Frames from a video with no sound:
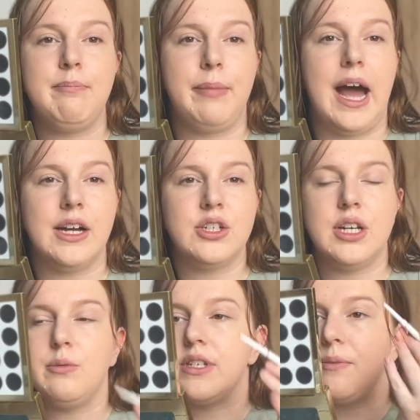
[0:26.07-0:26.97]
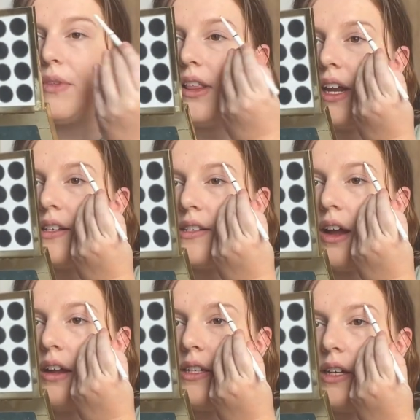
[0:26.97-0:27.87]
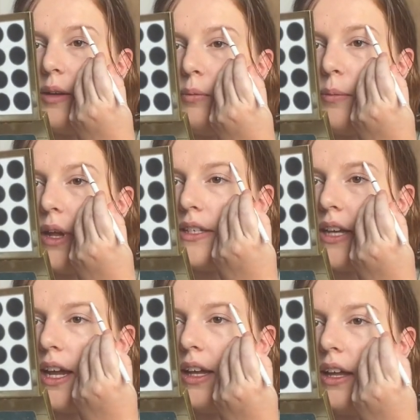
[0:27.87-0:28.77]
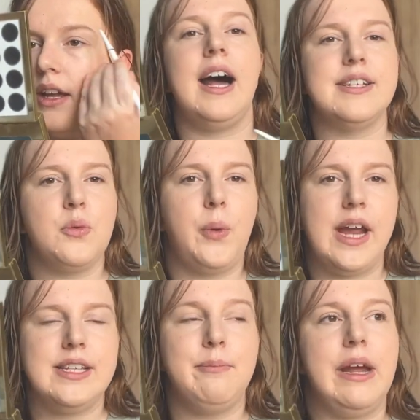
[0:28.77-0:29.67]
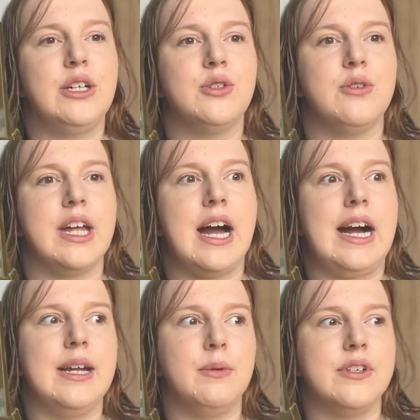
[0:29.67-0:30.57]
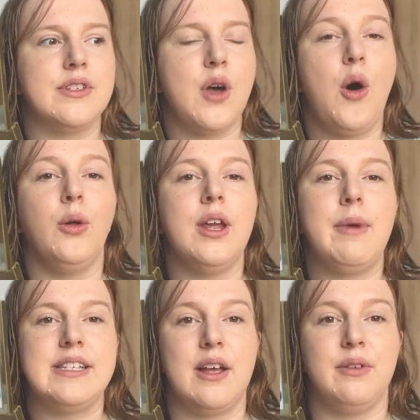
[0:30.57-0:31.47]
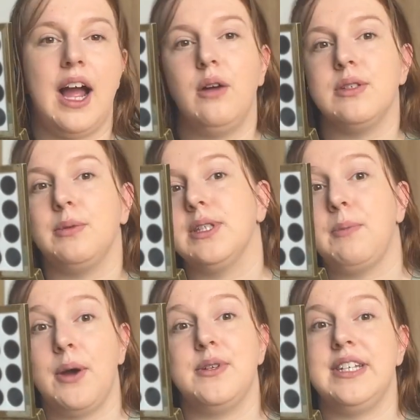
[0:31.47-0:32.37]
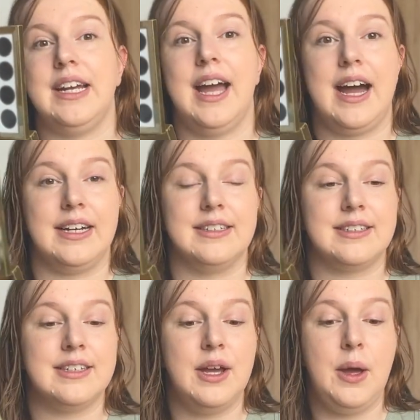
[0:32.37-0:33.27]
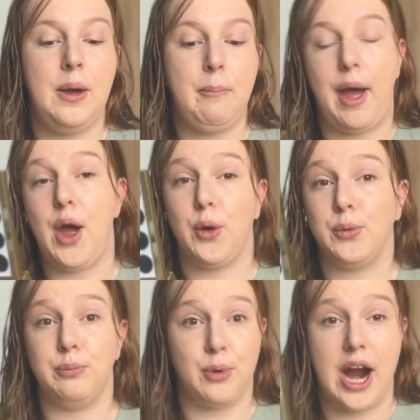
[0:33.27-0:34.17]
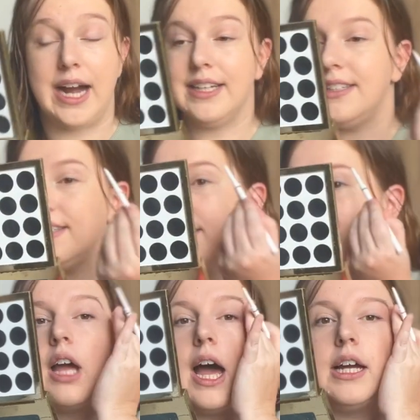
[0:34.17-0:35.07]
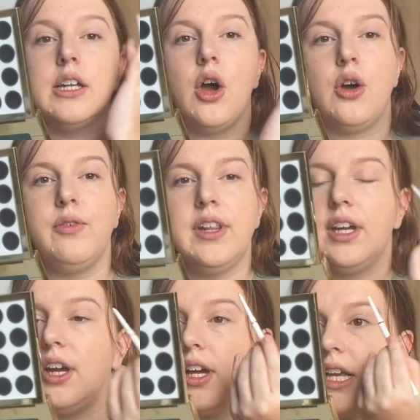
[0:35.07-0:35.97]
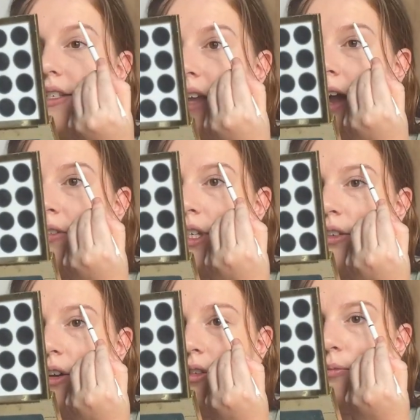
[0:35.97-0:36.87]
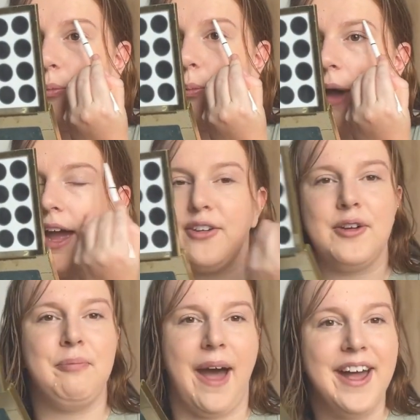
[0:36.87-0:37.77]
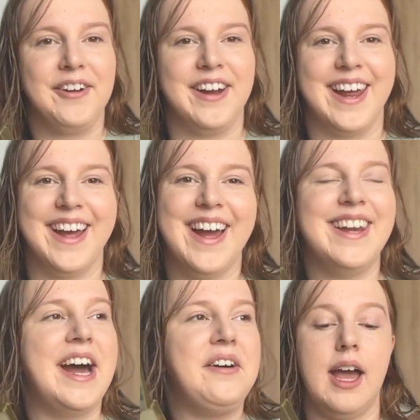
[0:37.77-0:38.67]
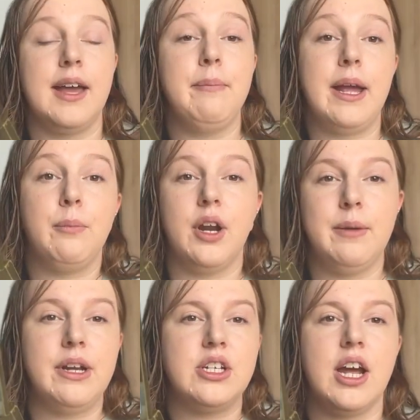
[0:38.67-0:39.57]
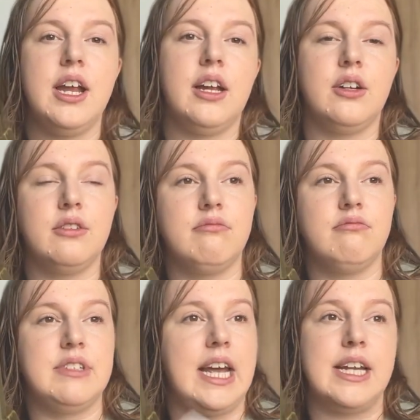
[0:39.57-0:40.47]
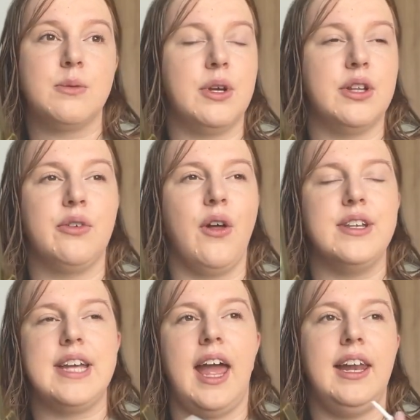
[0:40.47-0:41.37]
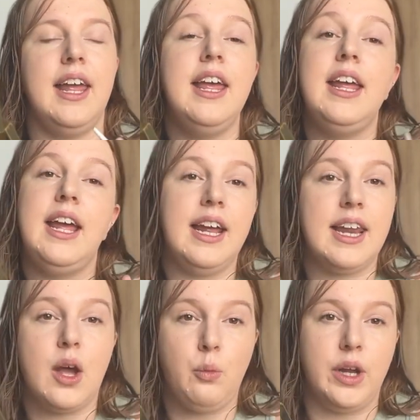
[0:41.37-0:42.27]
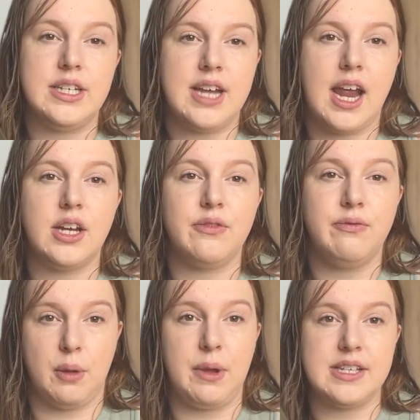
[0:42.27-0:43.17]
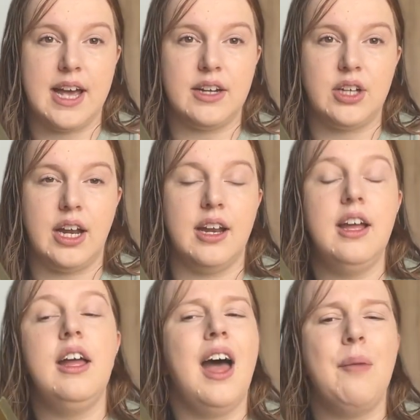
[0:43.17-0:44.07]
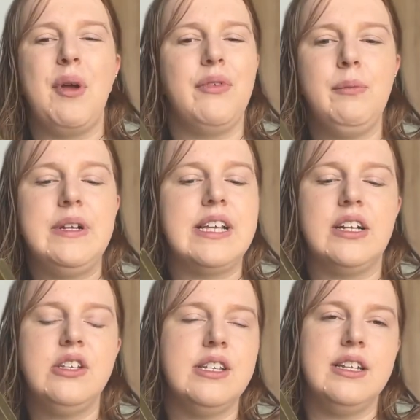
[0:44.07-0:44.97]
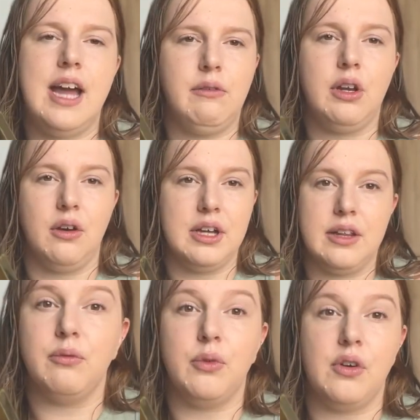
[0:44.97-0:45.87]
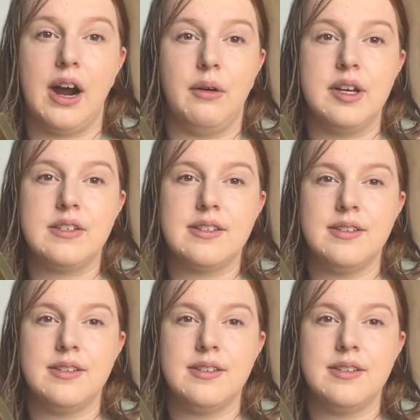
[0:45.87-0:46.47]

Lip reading: batching was something that I started implementing as a way to make sure that I was holding myself accountable to posting as my own brand. And over the years, I've just gotten better and better at it. And now I can make pretty much a day's worth of content in like a 1 day filming session. And my filming sessions are never longer than 4 hours.